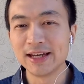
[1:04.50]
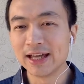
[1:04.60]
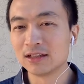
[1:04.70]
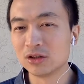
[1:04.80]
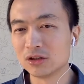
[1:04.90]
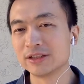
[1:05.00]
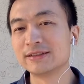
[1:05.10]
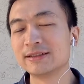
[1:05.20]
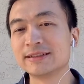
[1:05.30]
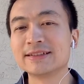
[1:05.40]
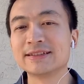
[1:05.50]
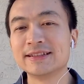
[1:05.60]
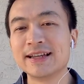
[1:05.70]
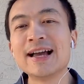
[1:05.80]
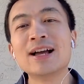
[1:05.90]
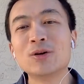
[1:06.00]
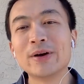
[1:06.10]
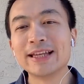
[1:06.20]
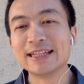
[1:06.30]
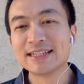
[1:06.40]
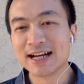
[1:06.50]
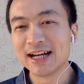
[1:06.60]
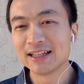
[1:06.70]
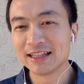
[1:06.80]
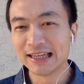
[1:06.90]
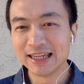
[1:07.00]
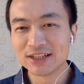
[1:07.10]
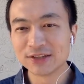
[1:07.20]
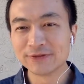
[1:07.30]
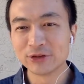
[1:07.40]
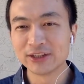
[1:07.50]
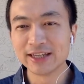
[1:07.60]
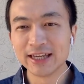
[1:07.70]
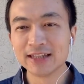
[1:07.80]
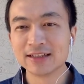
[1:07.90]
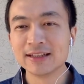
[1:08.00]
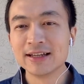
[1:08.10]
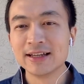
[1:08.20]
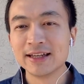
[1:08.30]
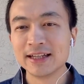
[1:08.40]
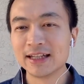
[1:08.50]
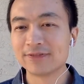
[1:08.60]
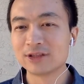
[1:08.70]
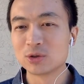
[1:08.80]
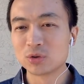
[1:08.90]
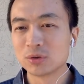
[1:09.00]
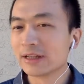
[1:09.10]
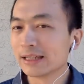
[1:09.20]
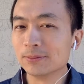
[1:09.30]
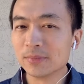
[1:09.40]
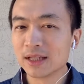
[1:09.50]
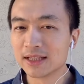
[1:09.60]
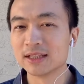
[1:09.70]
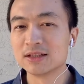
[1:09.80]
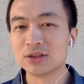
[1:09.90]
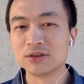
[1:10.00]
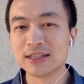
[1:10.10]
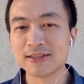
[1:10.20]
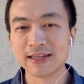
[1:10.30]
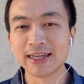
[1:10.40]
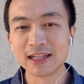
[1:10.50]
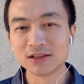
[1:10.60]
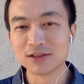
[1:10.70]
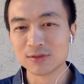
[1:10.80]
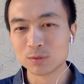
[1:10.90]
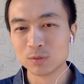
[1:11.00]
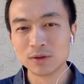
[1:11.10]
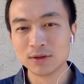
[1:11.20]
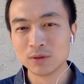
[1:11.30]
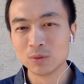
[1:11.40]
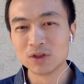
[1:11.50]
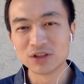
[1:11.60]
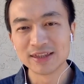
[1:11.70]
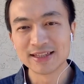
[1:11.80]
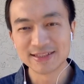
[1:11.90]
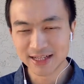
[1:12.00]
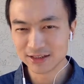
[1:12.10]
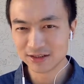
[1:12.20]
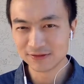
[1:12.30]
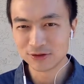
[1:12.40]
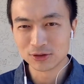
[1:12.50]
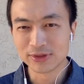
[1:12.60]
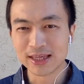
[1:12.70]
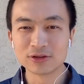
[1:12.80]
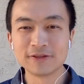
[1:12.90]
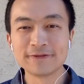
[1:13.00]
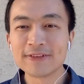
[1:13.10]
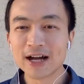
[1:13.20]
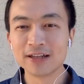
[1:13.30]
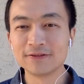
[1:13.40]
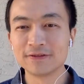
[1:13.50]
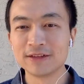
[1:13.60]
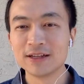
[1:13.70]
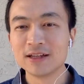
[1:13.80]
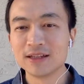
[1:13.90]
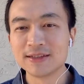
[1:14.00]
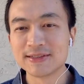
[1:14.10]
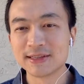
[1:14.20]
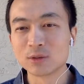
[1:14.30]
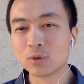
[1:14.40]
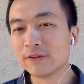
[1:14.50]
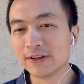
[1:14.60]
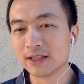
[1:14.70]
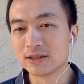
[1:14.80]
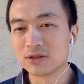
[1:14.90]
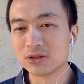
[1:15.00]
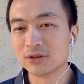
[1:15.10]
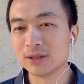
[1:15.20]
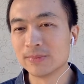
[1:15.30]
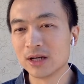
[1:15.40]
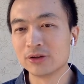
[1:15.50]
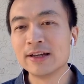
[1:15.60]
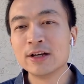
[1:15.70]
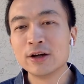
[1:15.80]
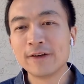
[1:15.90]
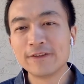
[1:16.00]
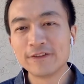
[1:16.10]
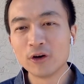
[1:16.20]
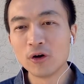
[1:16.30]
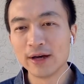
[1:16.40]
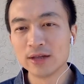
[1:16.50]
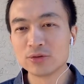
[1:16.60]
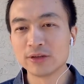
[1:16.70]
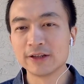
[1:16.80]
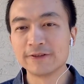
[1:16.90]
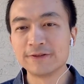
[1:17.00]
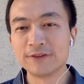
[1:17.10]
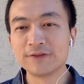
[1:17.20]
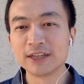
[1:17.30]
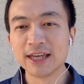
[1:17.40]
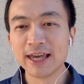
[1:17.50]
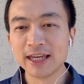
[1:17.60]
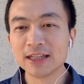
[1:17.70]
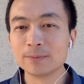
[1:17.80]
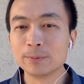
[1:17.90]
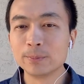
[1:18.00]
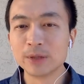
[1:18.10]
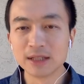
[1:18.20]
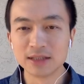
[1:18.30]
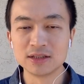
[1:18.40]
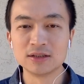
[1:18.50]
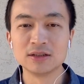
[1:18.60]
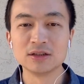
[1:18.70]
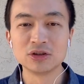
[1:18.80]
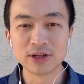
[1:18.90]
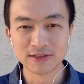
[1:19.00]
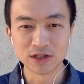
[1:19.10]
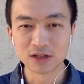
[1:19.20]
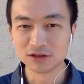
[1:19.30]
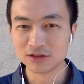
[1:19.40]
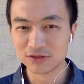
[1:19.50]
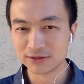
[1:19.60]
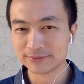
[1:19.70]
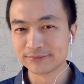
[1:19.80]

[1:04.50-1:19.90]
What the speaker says: landlord. When he died in 1848, he left 20 million to his heirs, which in the standard of 2005 is equivalent to about 458 billion US dollars.